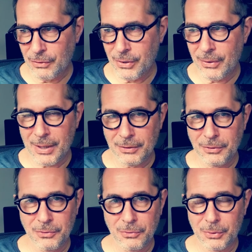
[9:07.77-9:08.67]
so
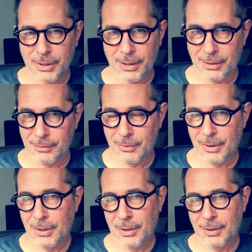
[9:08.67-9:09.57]
that you can